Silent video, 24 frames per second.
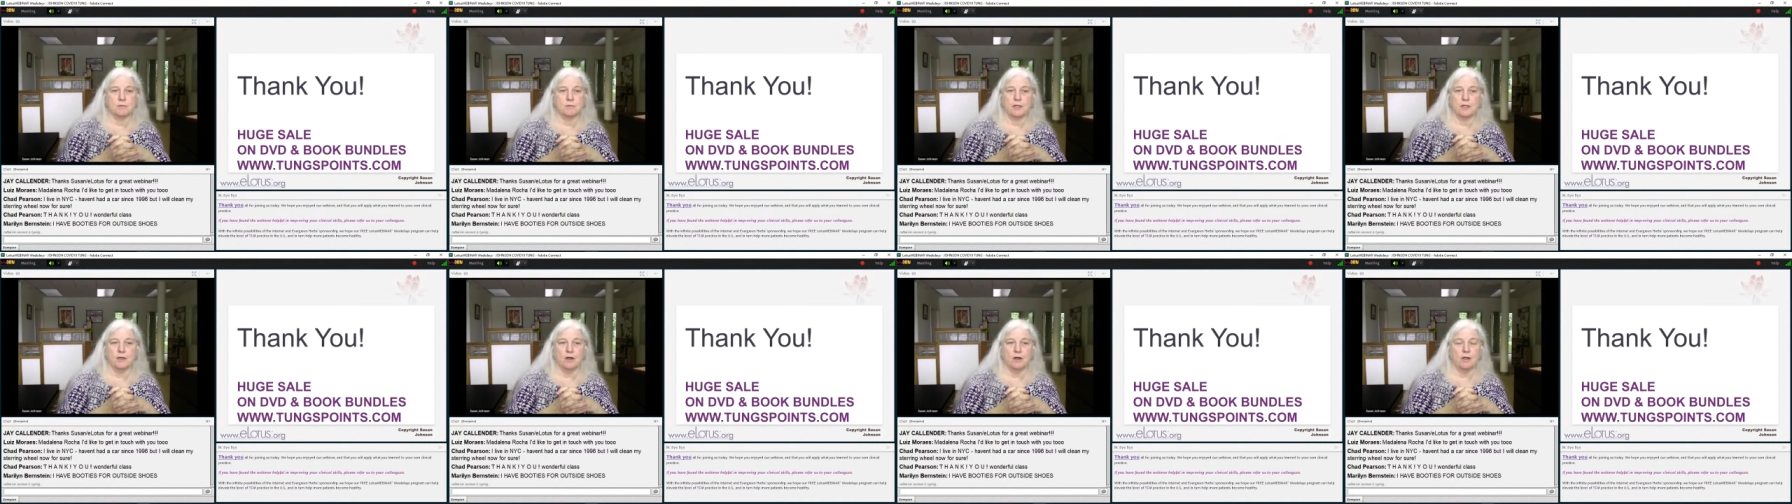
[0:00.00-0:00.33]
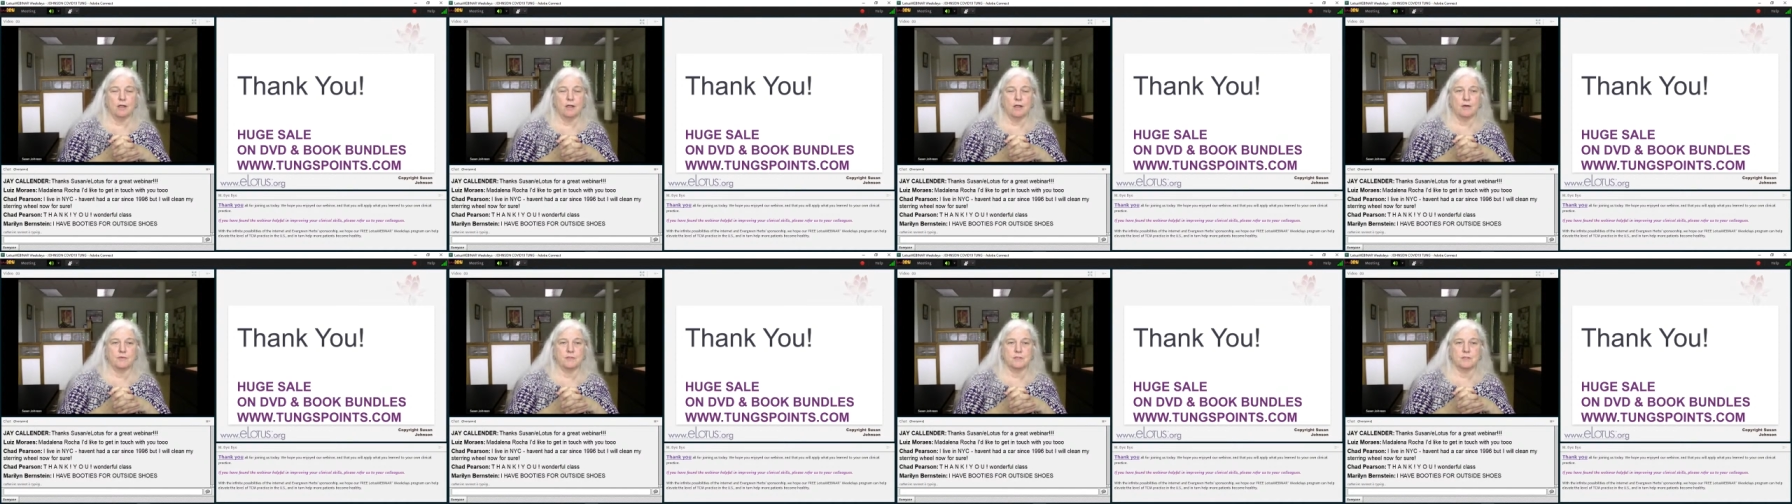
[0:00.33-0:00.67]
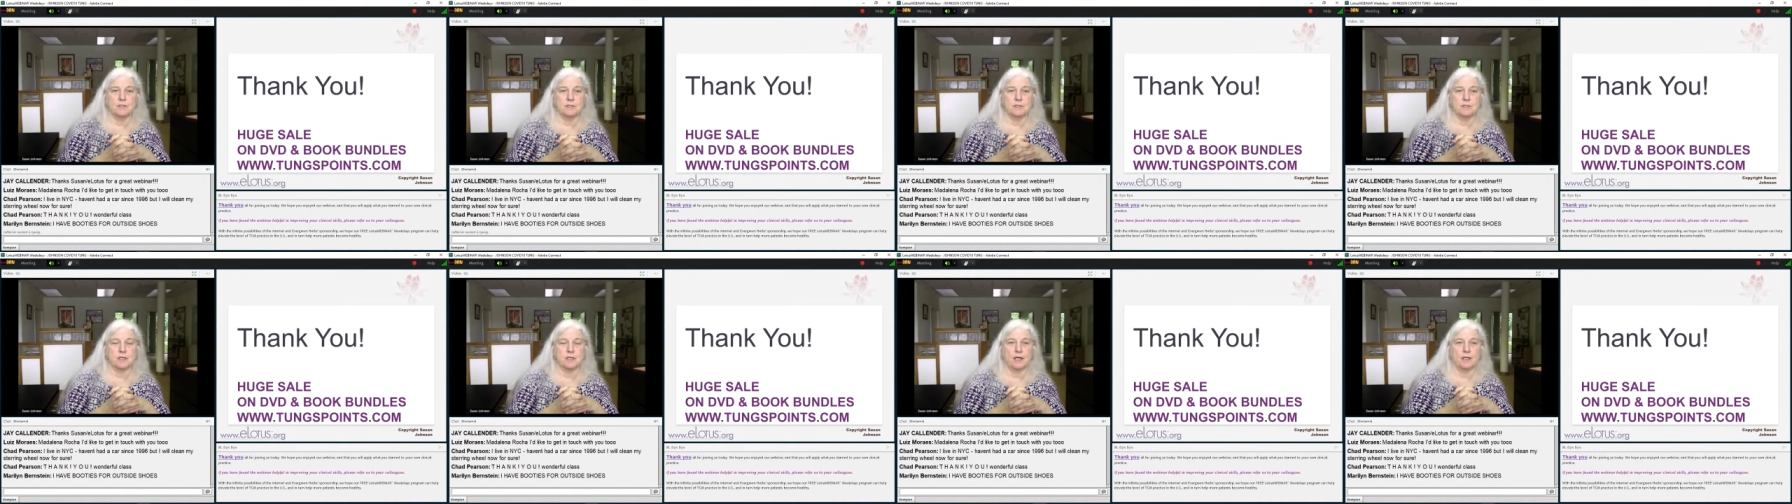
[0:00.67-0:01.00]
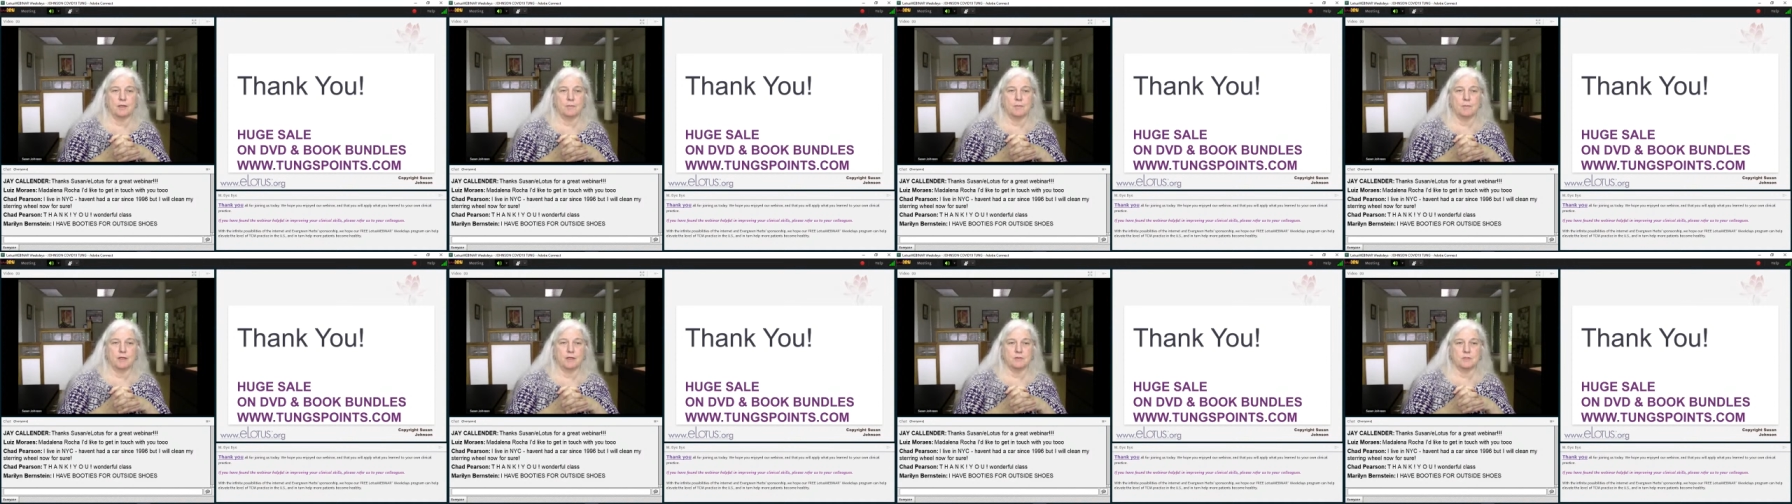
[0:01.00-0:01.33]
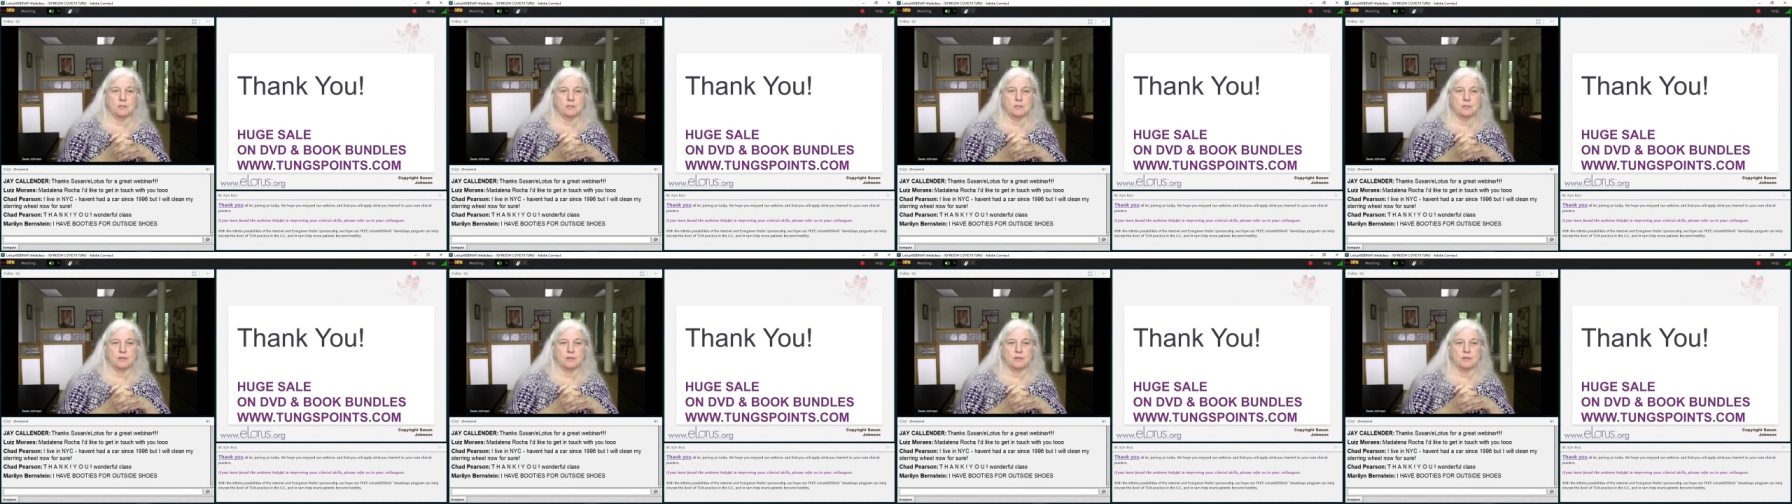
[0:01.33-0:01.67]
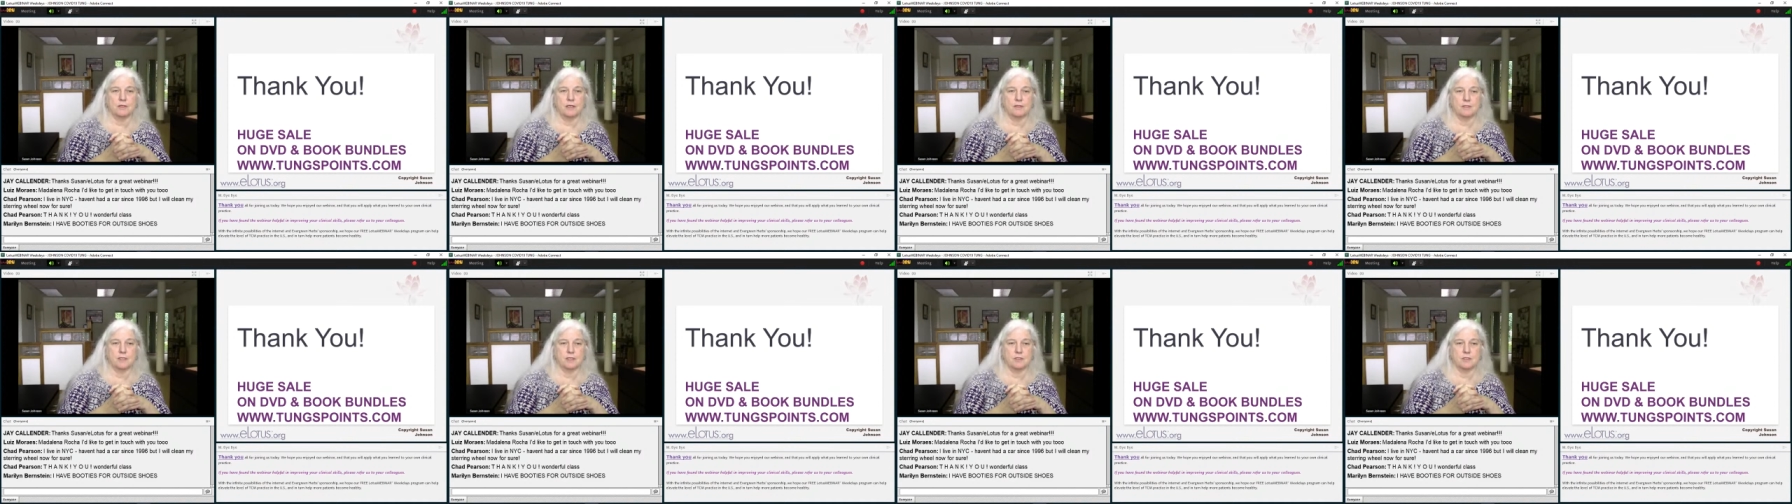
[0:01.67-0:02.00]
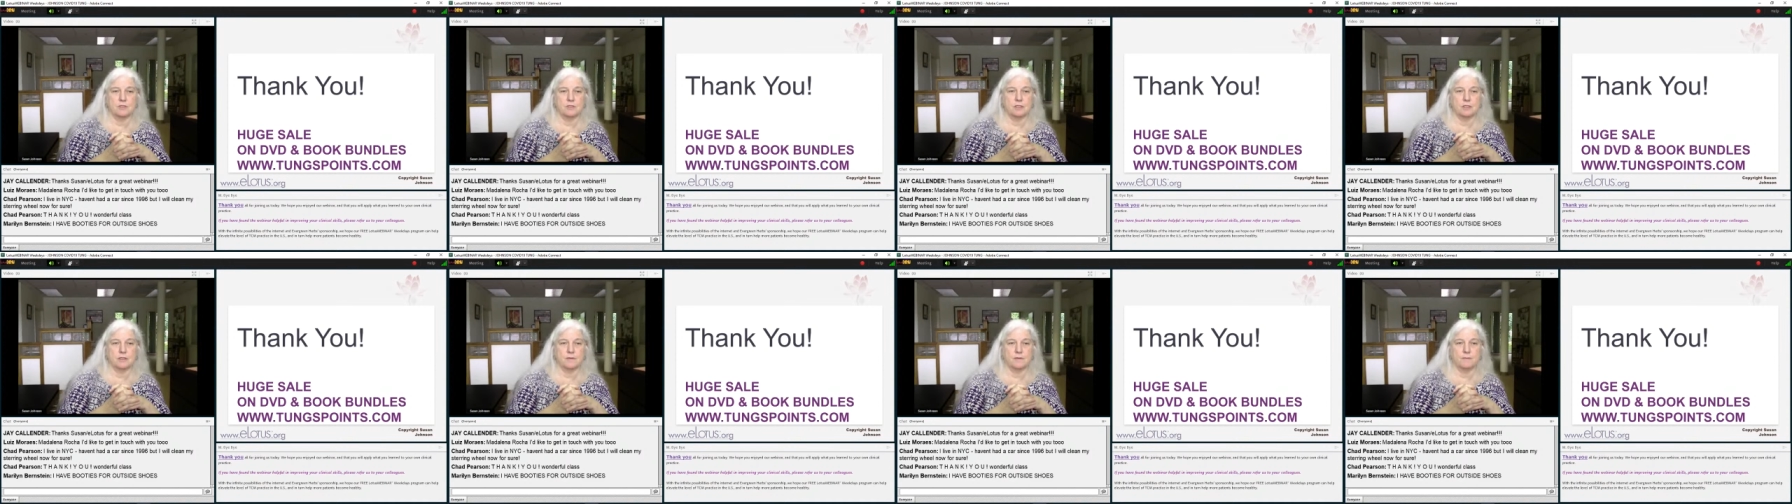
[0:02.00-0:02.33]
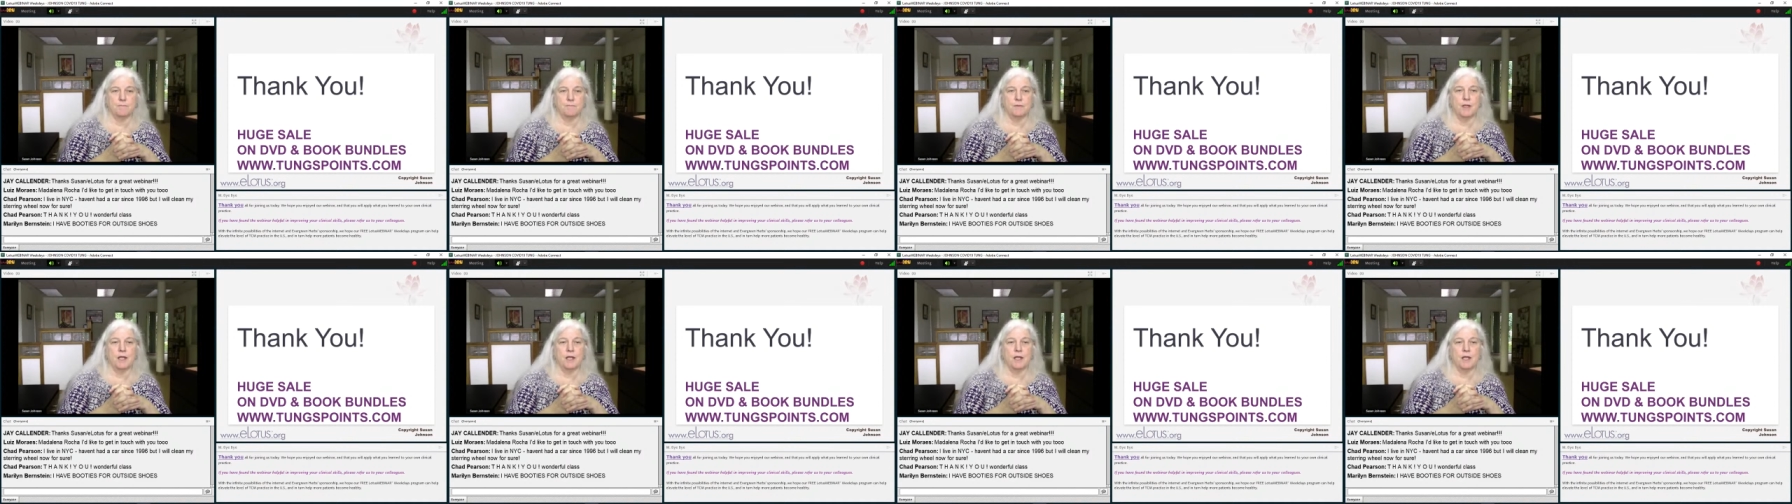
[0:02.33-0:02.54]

We all have to decide about sterilization.